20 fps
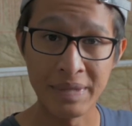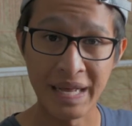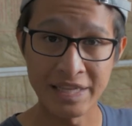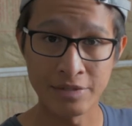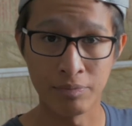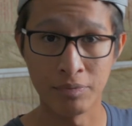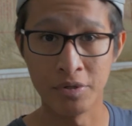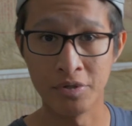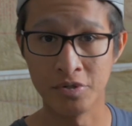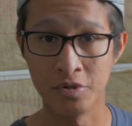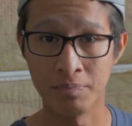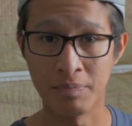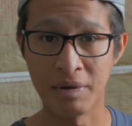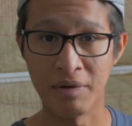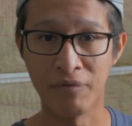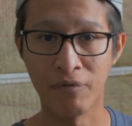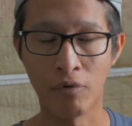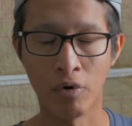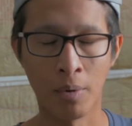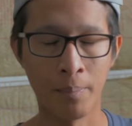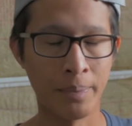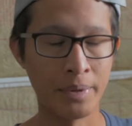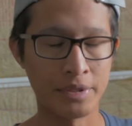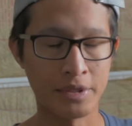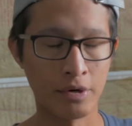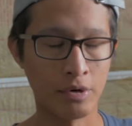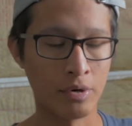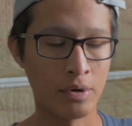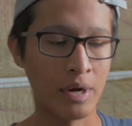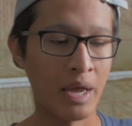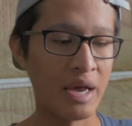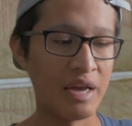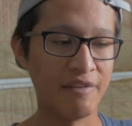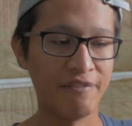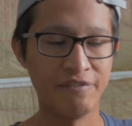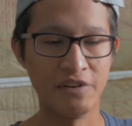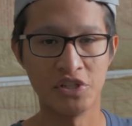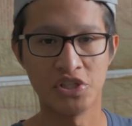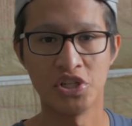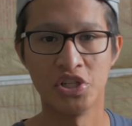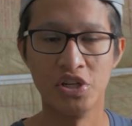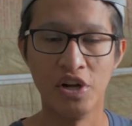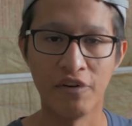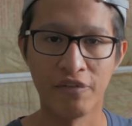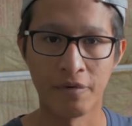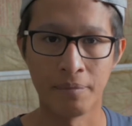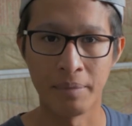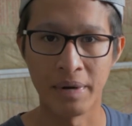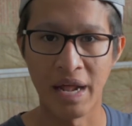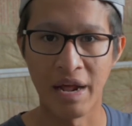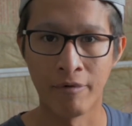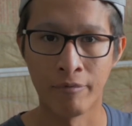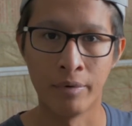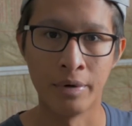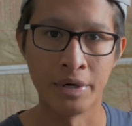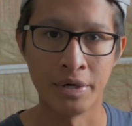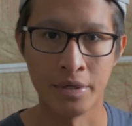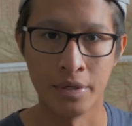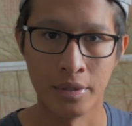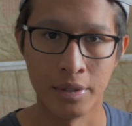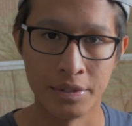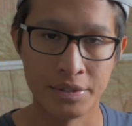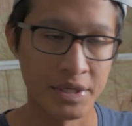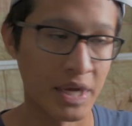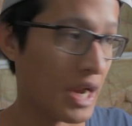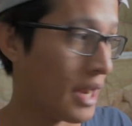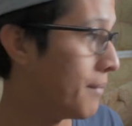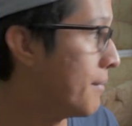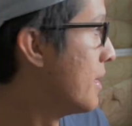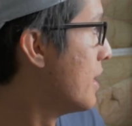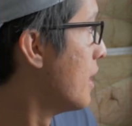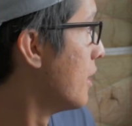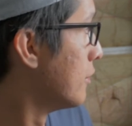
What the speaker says: That's what those will be for, but they're not efficient enough for me to have running all the time.